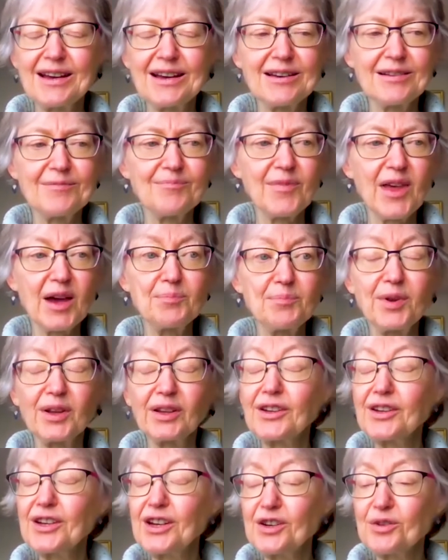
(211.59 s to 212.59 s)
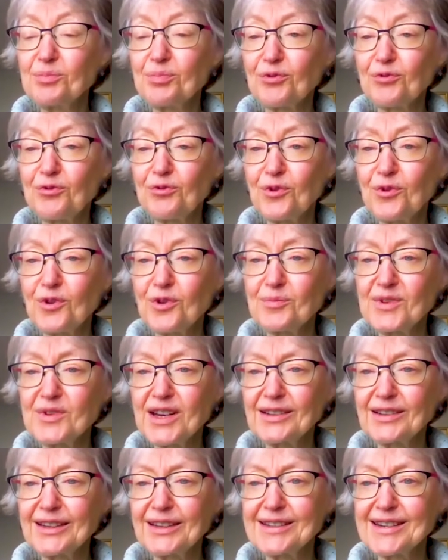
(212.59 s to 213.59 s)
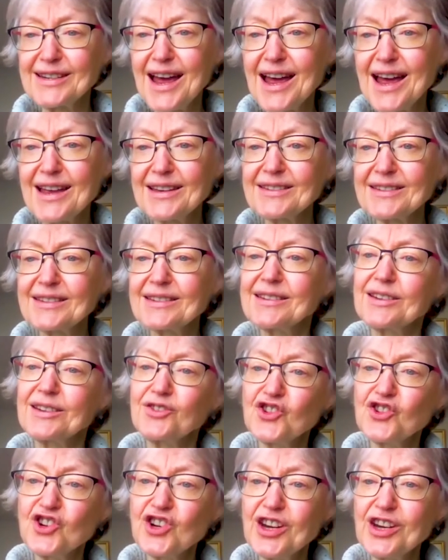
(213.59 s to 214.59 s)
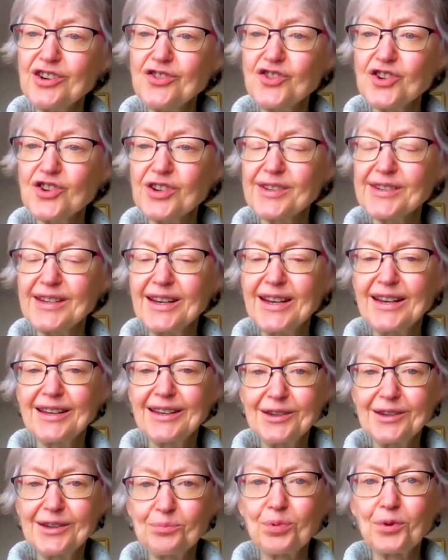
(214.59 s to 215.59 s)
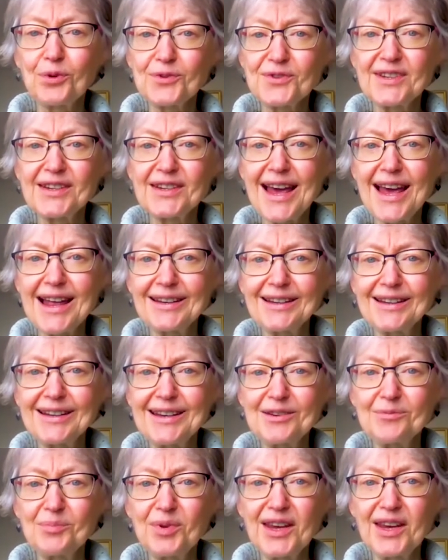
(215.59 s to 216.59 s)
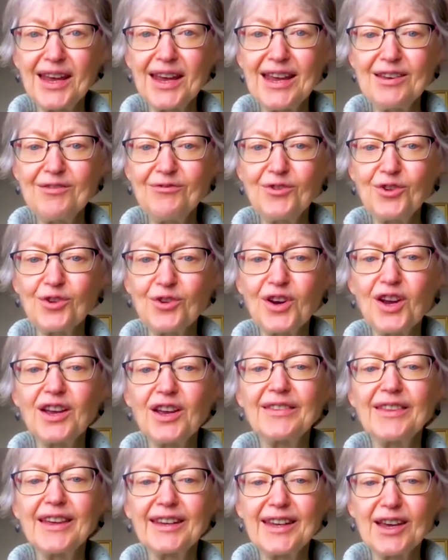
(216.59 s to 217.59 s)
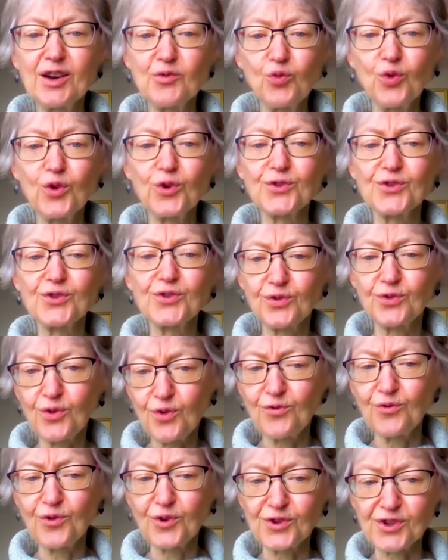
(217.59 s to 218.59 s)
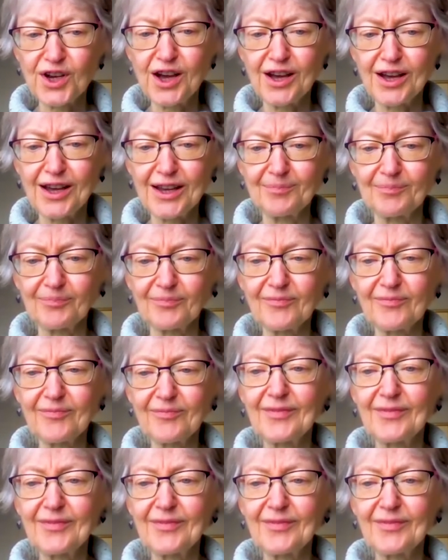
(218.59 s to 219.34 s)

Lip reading: ability to perform daily tasks, and changes in personality and behavior that get worse over time.